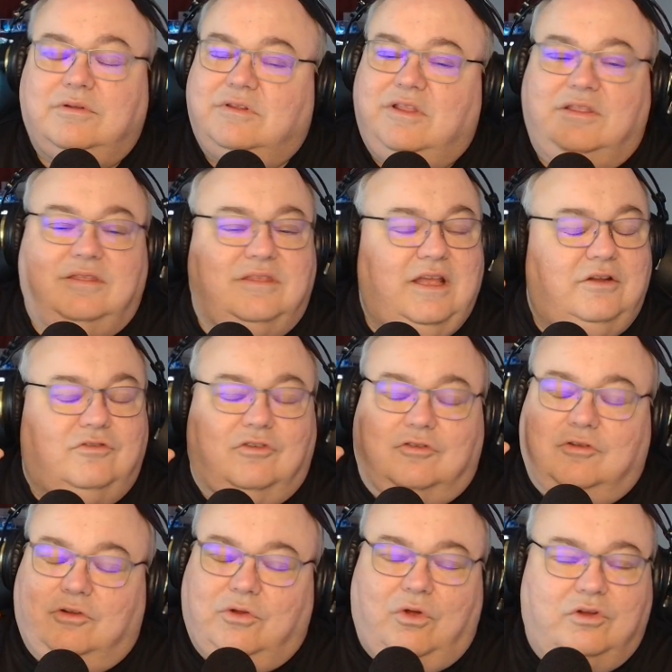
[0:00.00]
the thing just
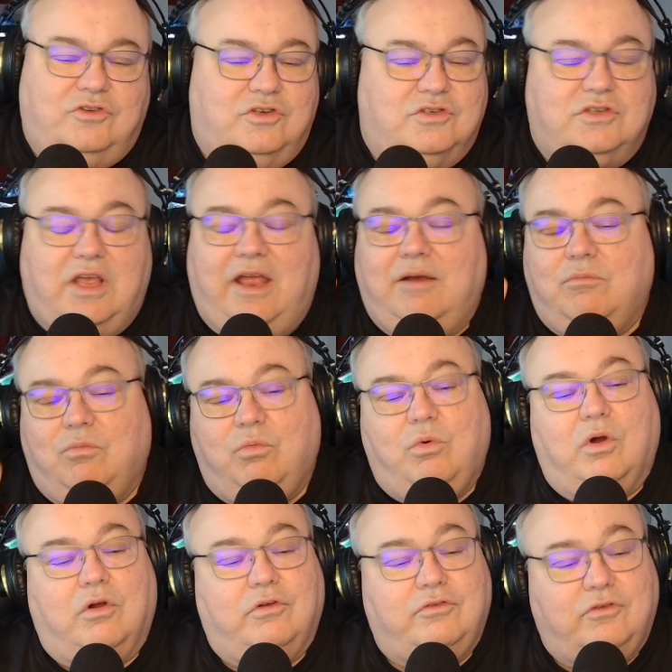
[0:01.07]
launches and
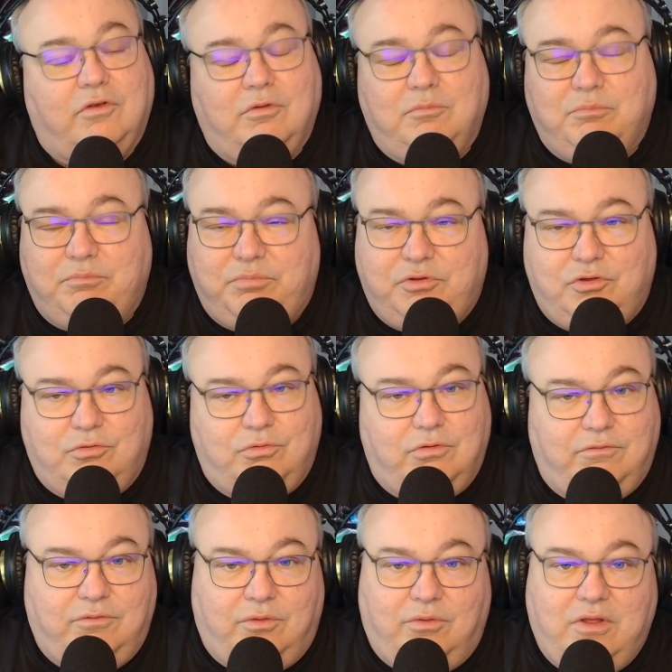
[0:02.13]
works
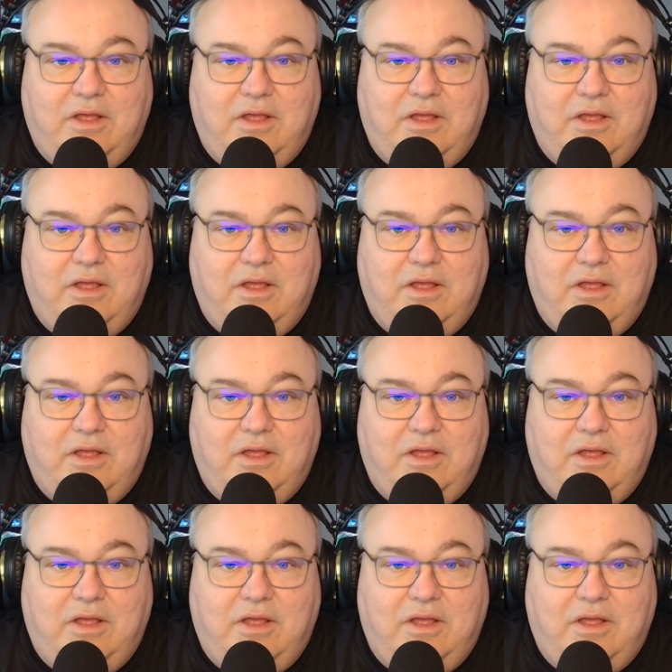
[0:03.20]
beautiful.